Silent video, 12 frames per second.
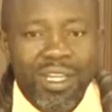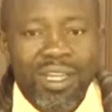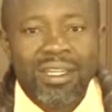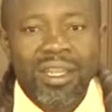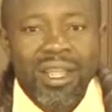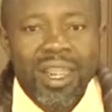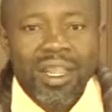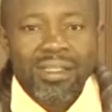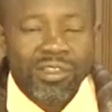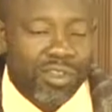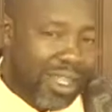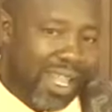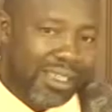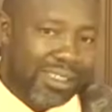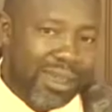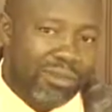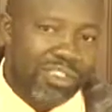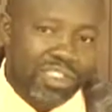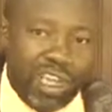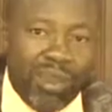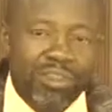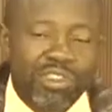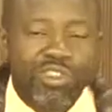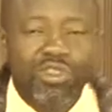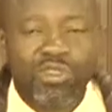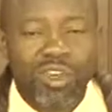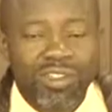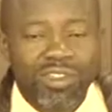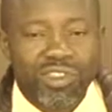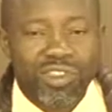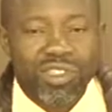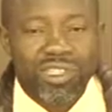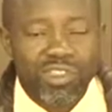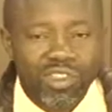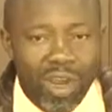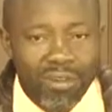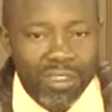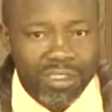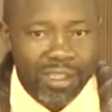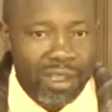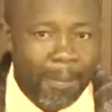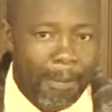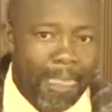And today, as I would share with you concerning authority,